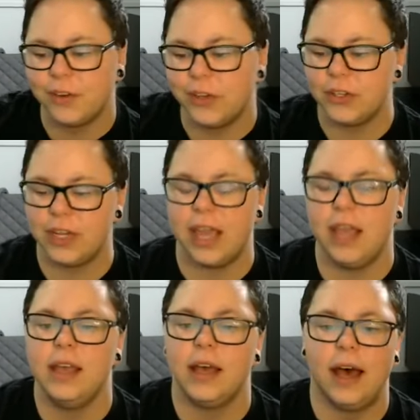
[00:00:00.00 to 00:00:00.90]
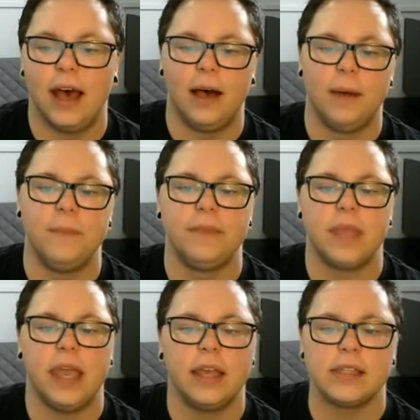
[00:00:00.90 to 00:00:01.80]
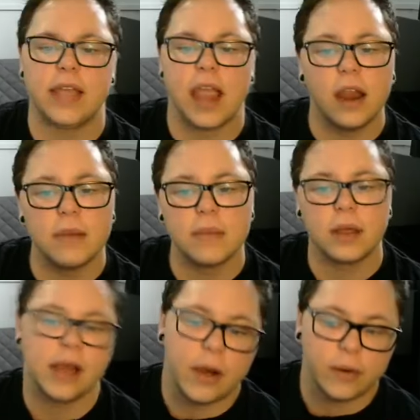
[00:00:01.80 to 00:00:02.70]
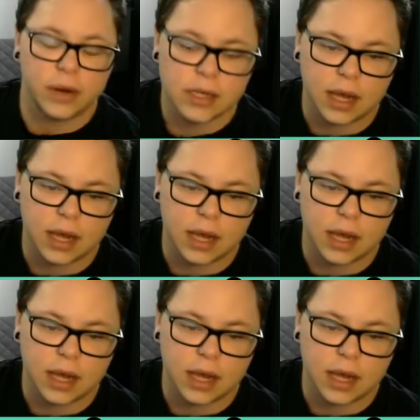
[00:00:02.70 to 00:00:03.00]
for you today is Erin McLeod.